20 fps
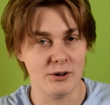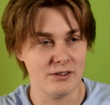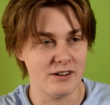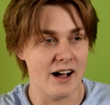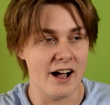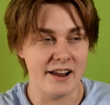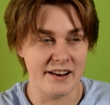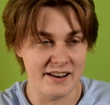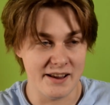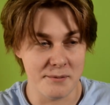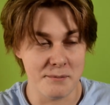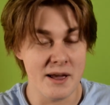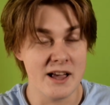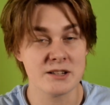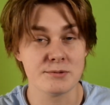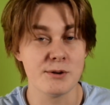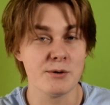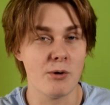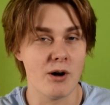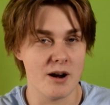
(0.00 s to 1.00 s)
It makes
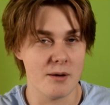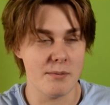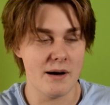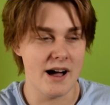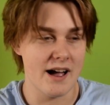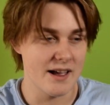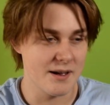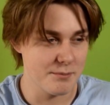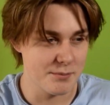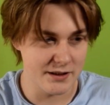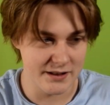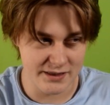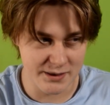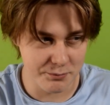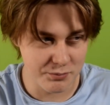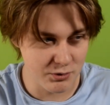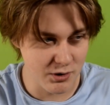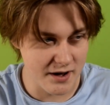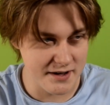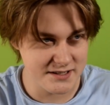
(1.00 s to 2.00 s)
me want to buy it, but the
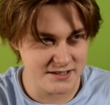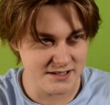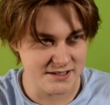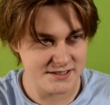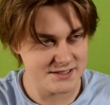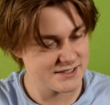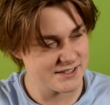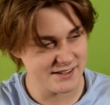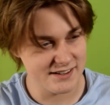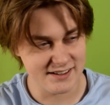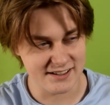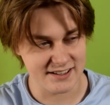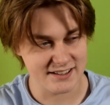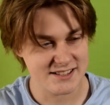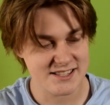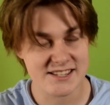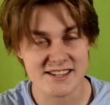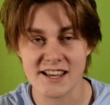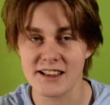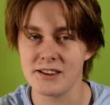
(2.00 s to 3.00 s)
price it's
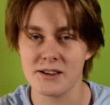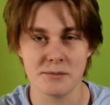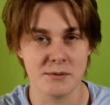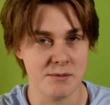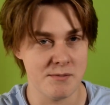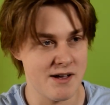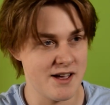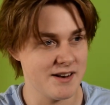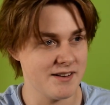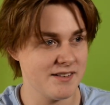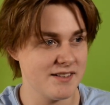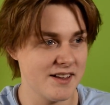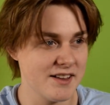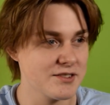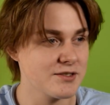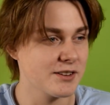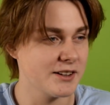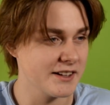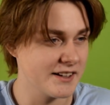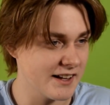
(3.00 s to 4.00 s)
killing me, man. It's
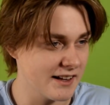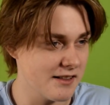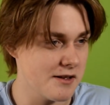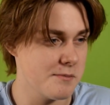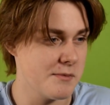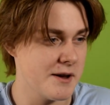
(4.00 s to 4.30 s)
really killing me.